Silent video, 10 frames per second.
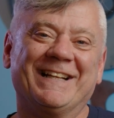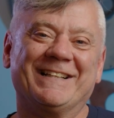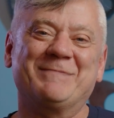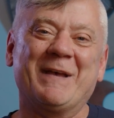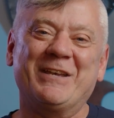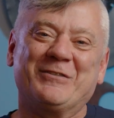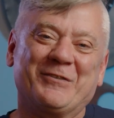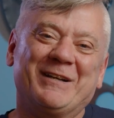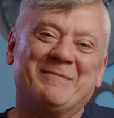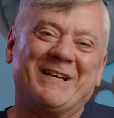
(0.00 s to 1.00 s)
let's make you
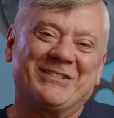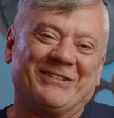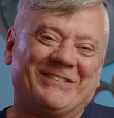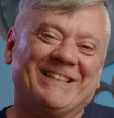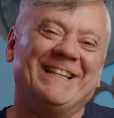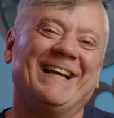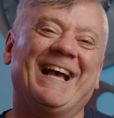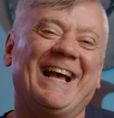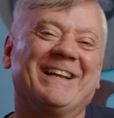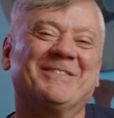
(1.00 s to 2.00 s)
three-dimensional,
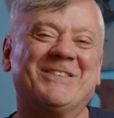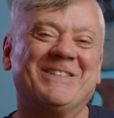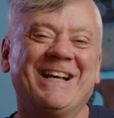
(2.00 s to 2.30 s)
and